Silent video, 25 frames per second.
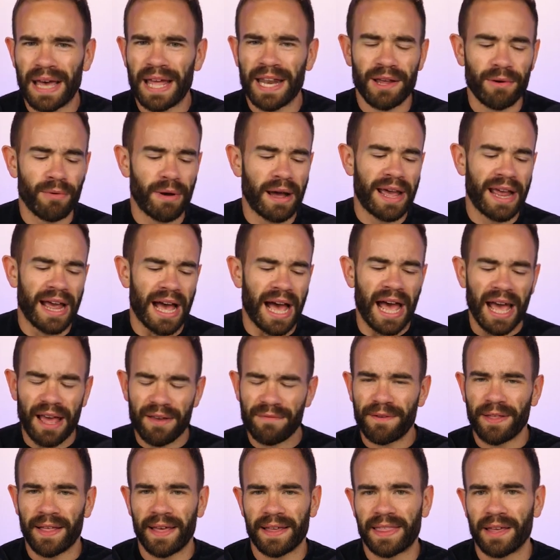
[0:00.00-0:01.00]
Anyway,
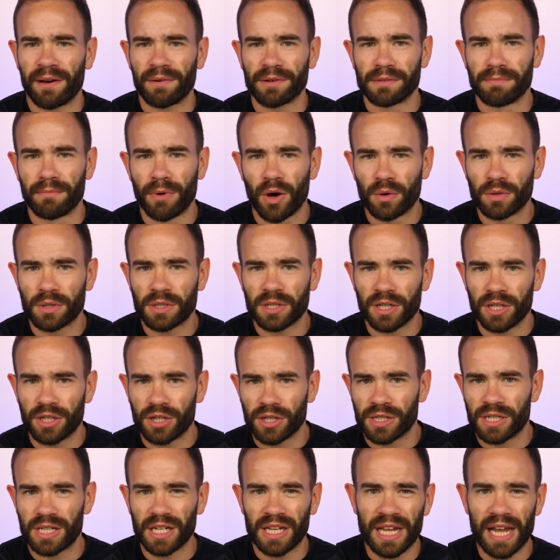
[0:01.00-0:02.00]
I feel like that was mostly
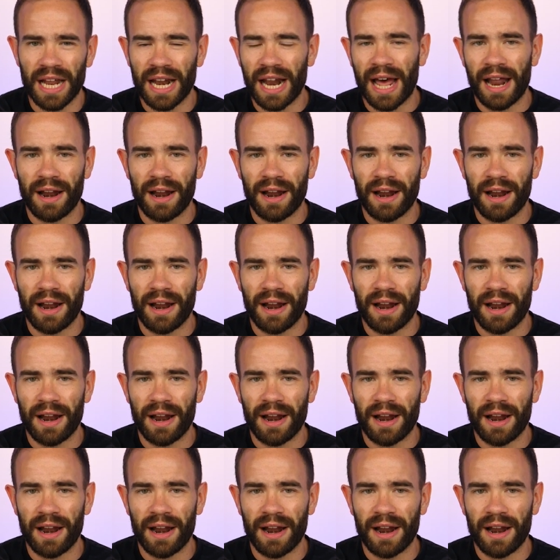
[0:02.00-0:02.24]
just to get